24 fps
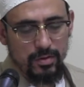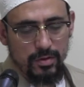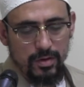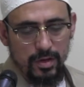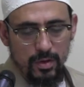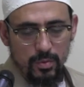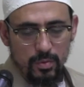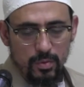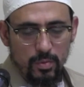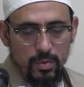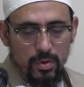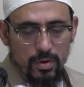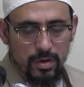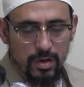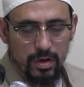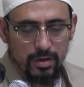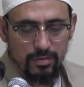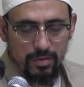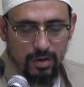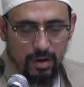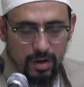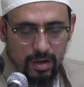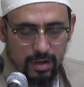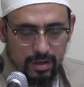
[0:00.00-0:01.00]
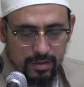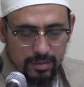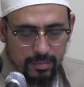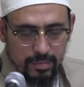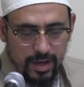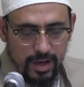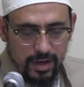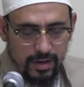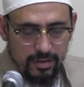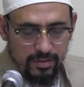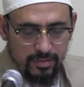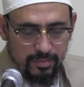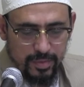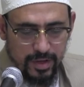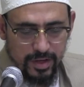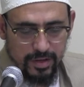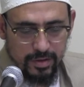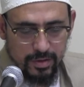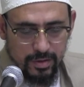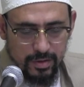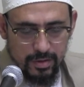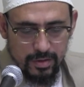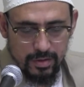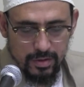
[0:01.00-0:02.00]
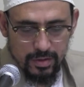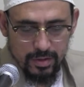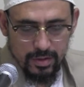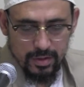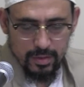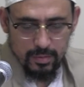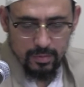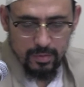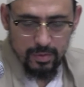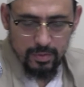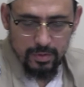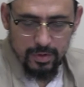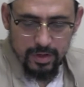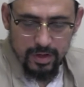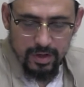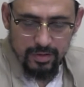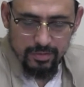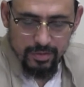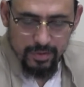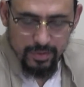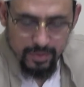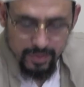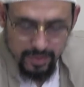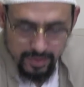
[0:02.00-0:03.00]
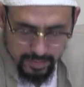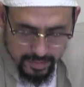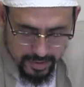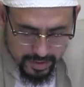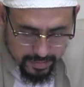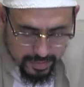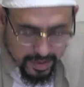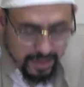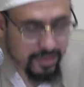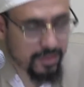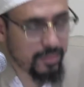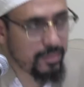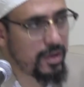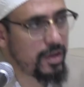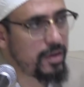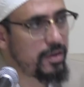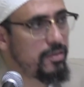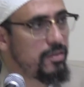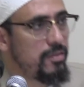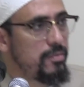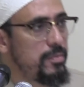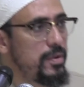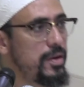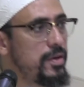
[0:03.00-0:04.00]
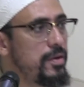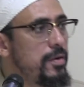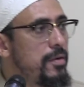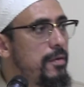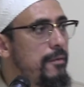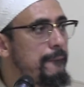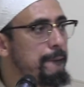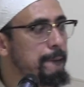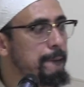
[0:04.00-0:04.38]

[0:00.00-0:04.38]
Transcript: Okay, we won't cover all of the Battle of Badr, but we'll cover a little bit about the Battle of Badr.